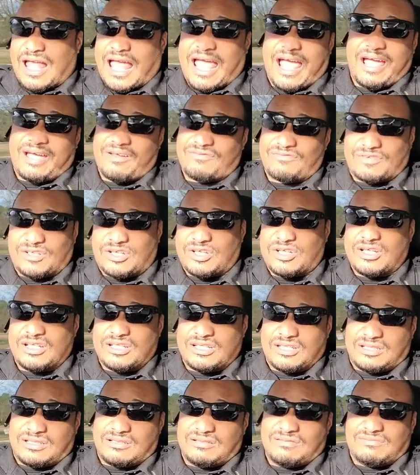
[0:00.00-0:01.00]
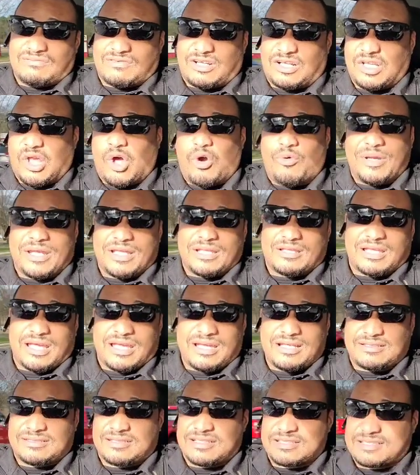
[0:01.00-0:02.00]
have good, glowing
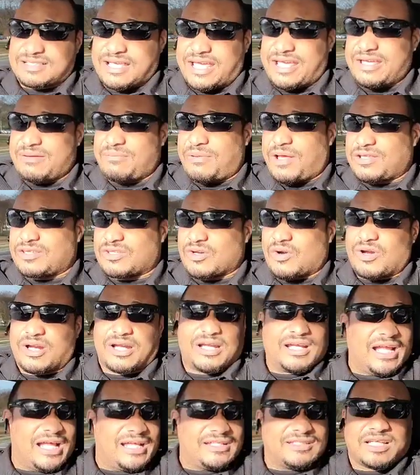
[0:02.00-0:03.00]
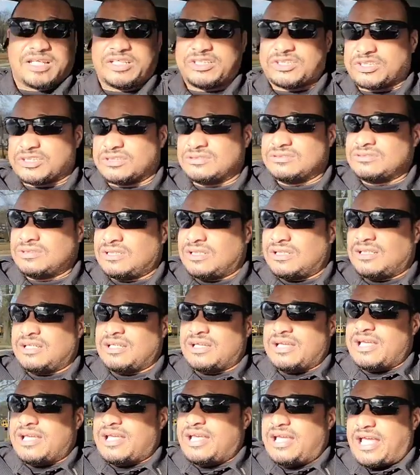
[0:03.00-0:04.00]
things to say about the organization.
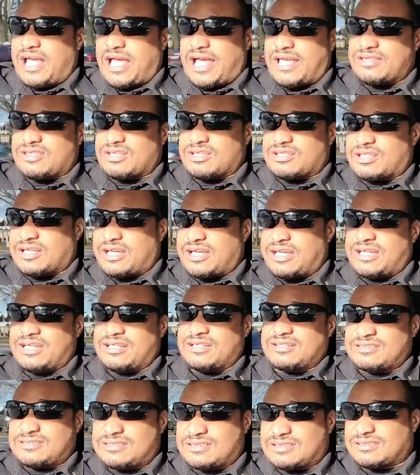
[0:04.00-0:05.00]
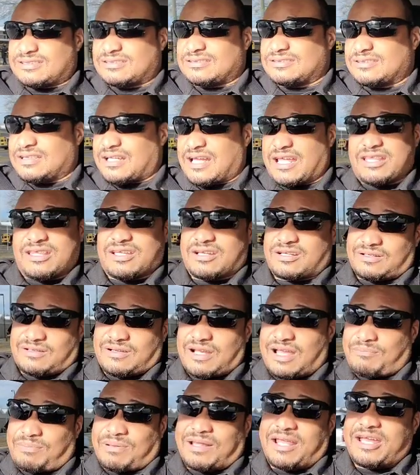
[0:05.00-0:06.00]
Other
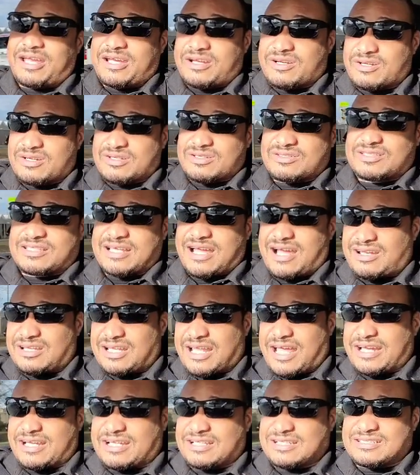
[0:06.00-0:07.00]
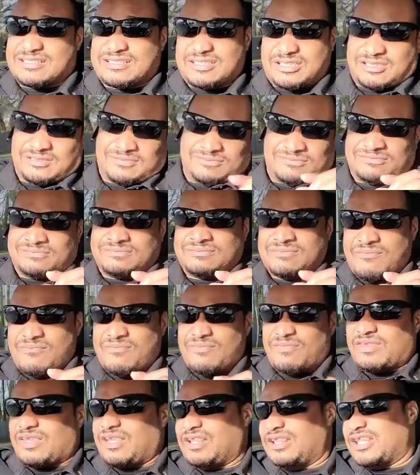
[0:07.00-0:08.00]
players sound like it's
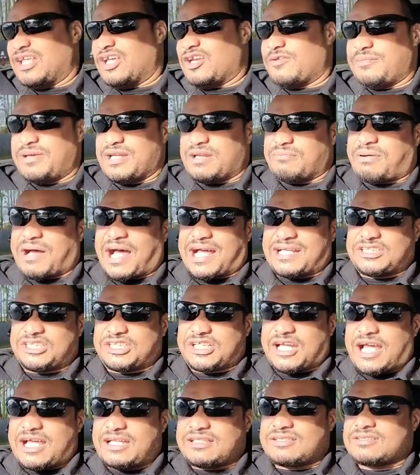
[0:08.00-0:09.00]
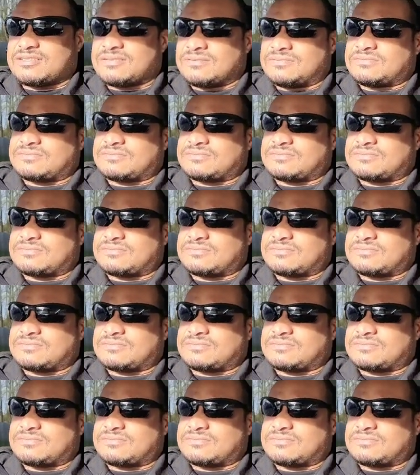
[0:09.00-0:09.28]
a little bit of pot shots.